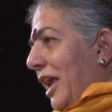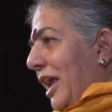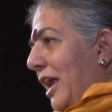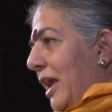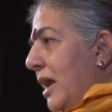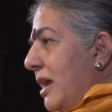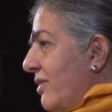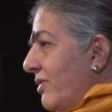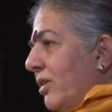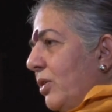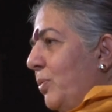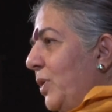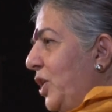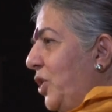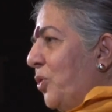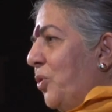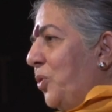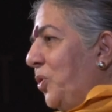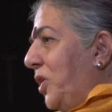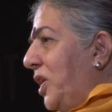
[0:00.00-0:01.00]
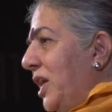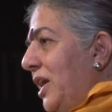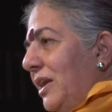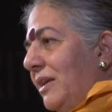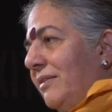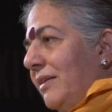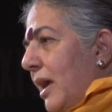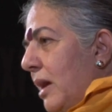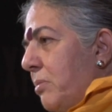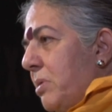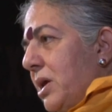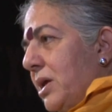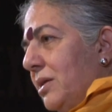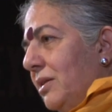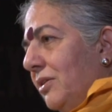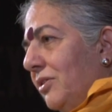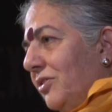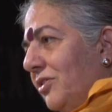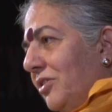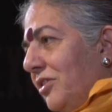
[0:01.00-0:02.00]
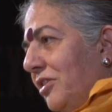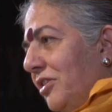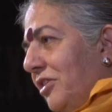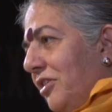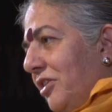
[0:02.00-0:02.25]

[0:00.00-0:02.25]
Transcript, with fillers: he said, we don't need chemicals.